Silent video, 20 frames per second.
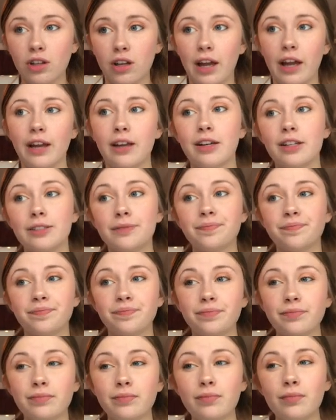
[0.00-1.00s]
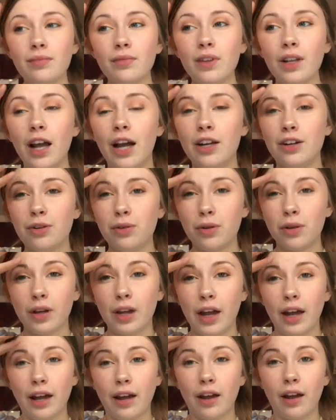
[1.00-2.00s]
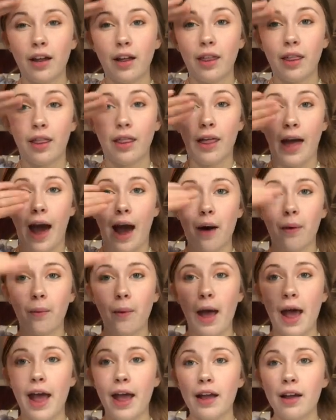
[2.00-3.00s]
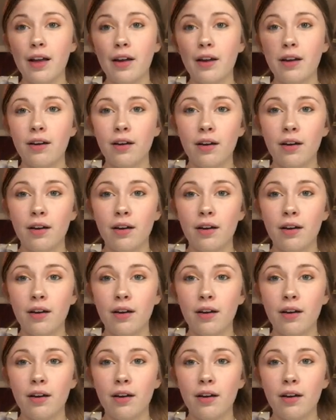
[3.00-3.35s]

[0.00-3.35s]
to like, I do it like that way